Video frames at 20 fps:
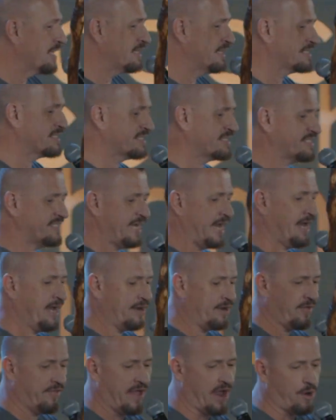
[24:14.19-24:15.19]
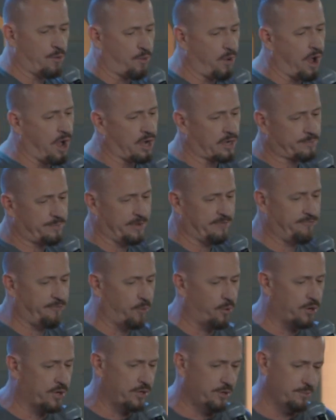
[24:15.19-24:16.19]
going to stand on that rock
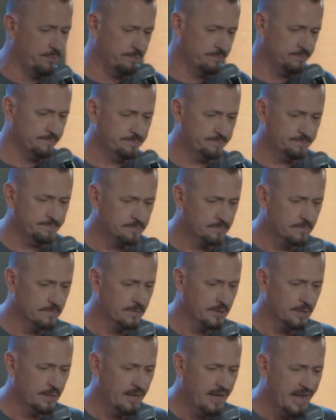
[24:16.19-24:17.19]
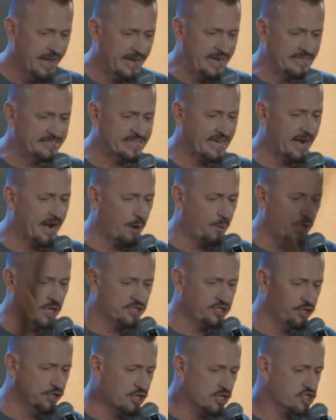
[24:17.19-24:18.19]
before you. And he said, I
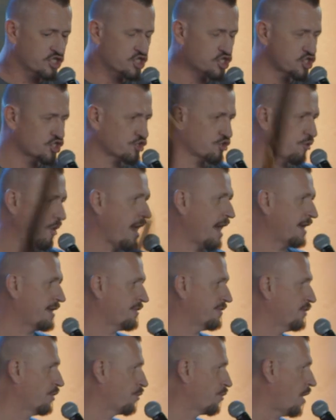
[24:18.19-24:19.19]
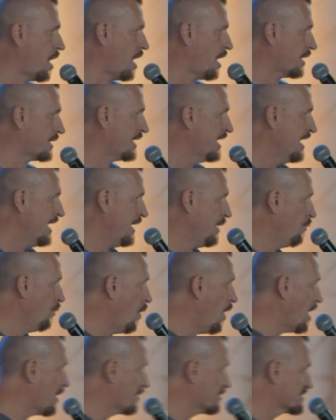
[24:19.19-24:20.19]
want you to strike the rock, and
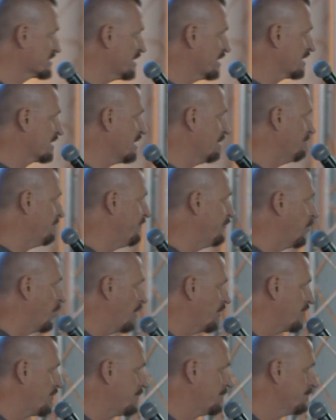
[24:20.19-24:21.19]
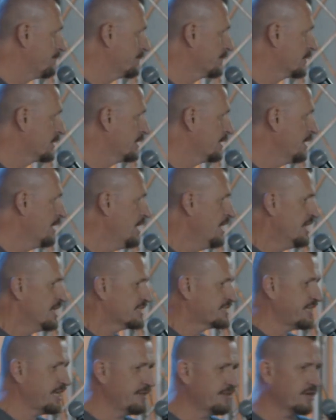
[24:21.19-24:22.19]
water is going to come forth.
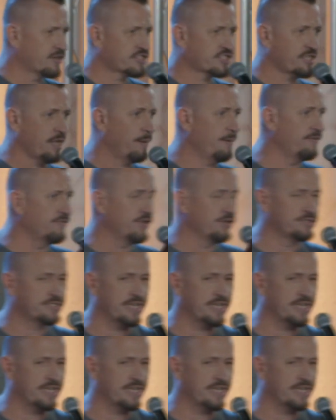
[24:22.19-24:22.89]
See, there's some of you